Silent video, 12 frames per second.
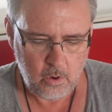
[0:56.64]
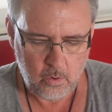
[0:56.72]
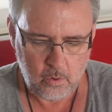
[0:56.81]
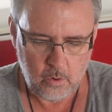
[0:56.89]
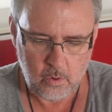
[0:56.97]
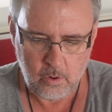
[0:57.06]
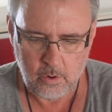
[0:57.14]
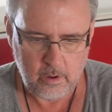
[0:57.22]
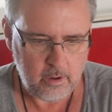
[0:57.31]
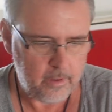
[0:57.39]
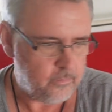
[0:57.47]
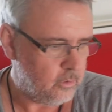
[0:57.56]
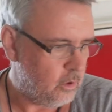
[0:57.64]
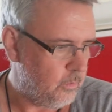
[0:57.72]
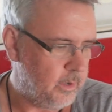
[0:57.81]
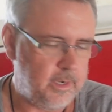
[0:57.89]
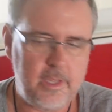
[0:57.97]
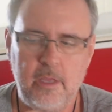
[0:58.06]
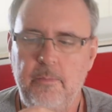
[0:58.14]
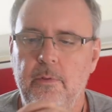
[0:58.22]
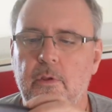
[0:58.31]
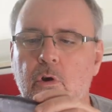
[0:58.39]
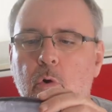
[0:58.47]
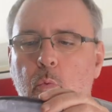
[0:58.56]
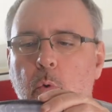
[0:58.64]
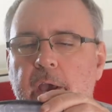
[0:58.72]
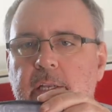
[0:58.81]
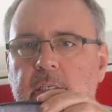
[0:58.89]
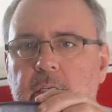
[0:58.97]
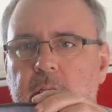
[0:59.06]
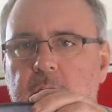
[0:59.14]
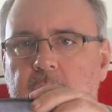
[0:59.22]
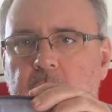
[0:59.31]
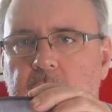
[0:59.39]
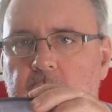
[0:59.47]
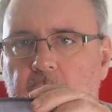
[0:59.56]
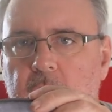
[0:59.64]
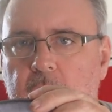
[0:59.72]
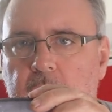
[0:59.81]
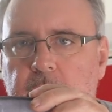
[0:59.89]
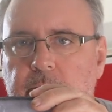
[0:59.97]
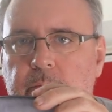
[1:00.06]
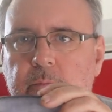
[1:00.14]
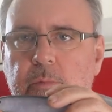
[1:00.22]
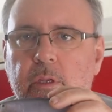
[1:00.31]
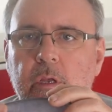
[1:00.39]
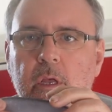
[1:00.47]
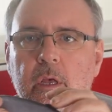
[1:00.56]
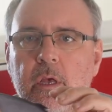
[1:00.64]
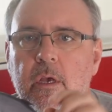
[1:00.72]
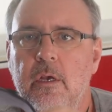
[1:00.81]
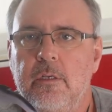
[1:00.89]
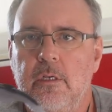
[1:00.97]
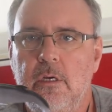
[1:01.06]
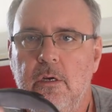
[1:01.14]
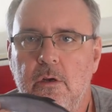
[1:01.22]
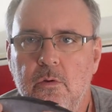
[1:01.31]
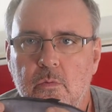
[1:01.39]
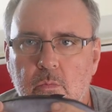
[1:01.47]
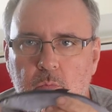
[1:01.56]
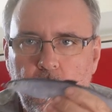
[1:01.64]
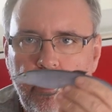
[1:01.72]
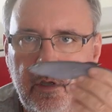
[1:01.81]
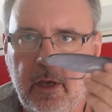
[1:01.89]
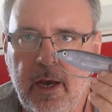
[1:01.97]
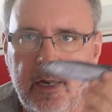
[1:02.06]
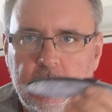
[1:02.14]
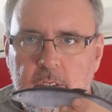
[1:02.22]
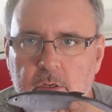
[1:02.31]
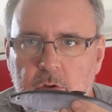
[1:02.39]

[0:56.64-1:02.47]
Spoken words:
Or, I haven't got one here, but they got weights in the centre here. So when you cast your